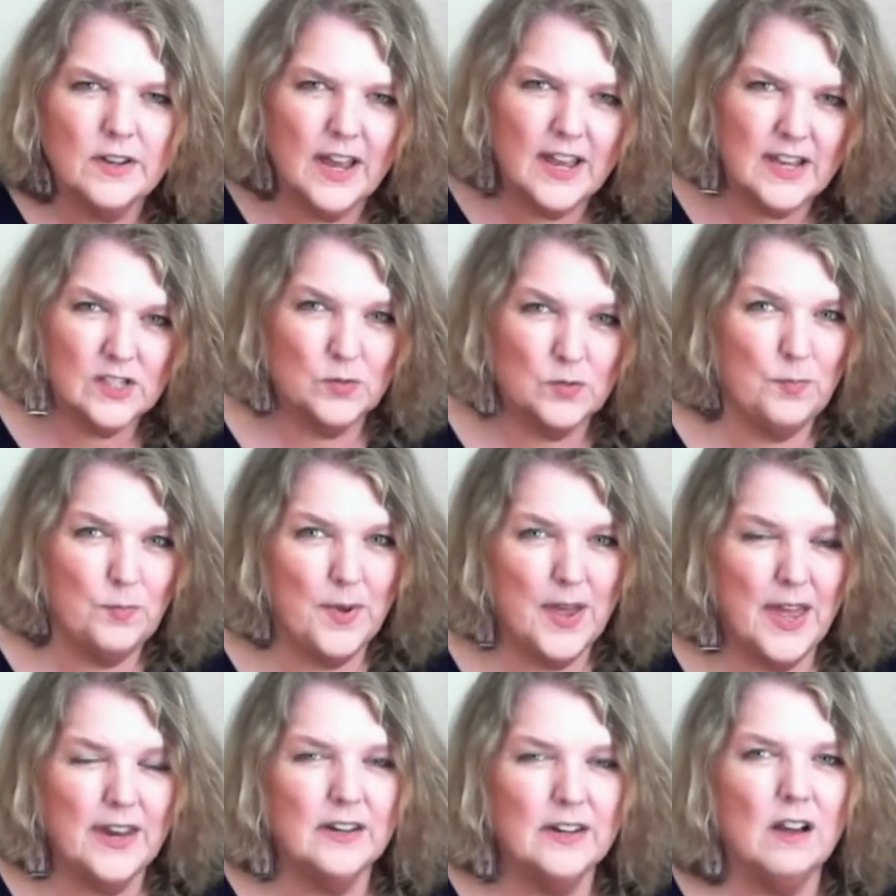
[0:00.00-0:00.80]
has
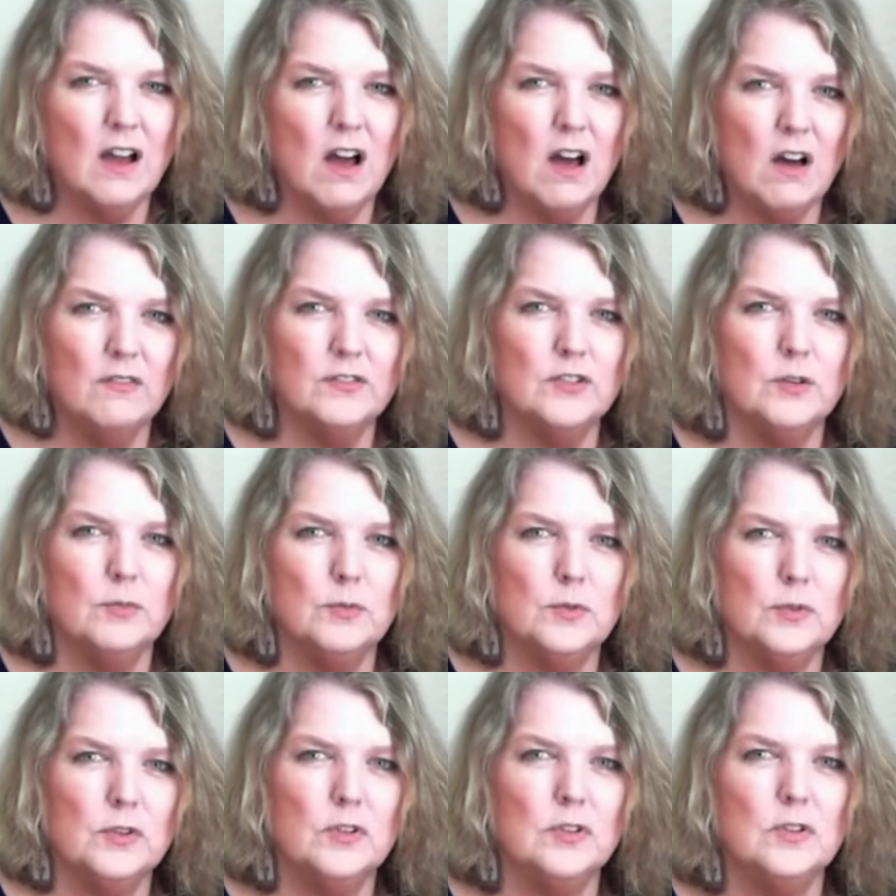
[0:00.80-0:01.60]
been
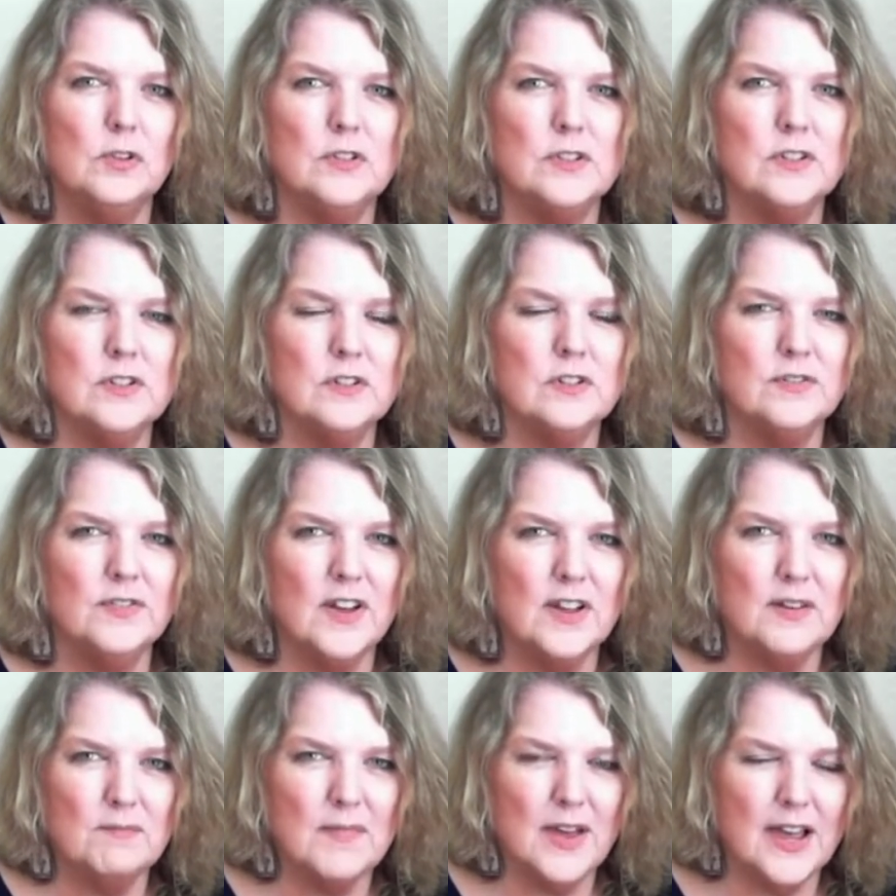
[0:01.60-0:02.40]
comfortable to
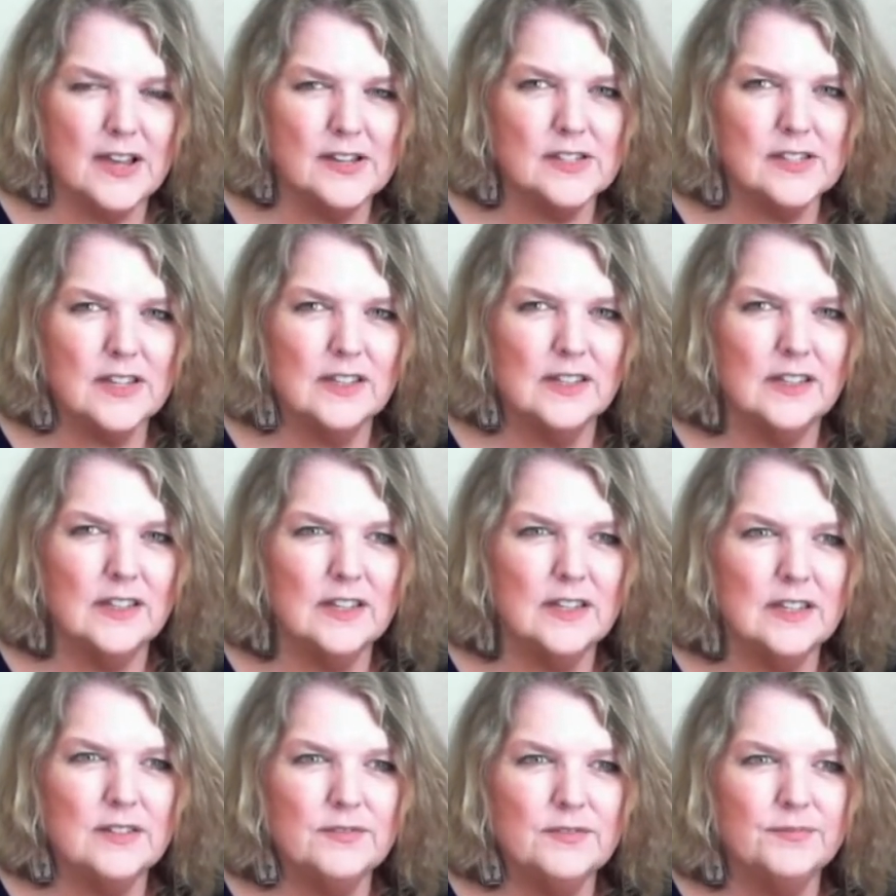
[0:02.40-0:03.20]
divine
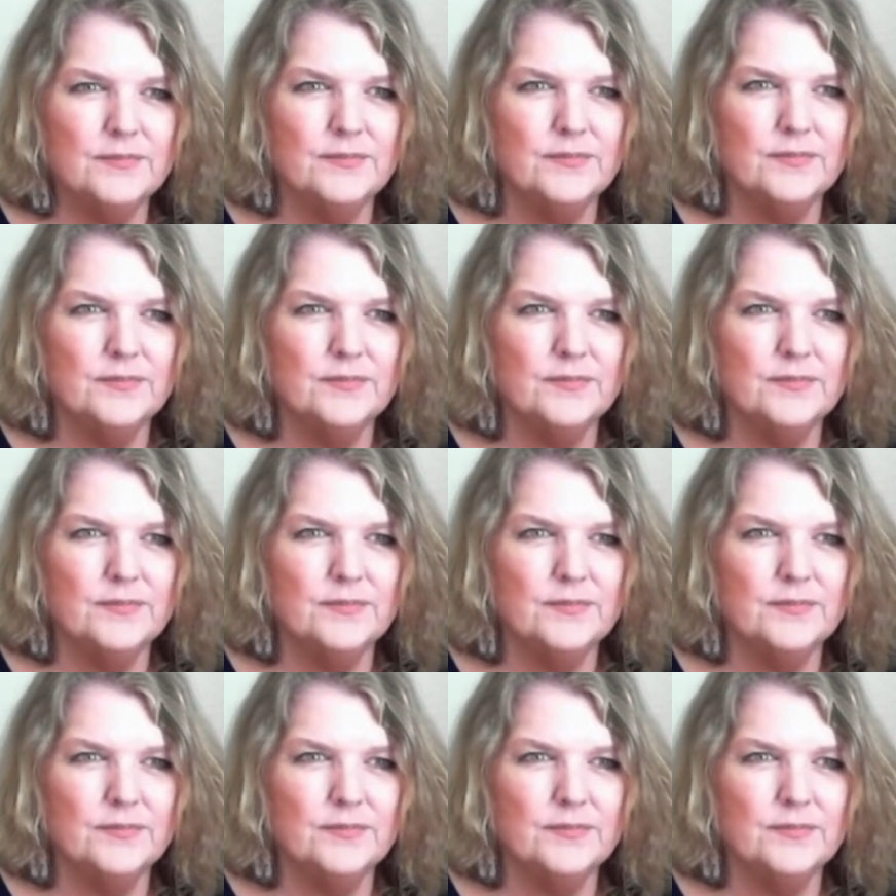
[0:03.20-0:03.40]
masculine.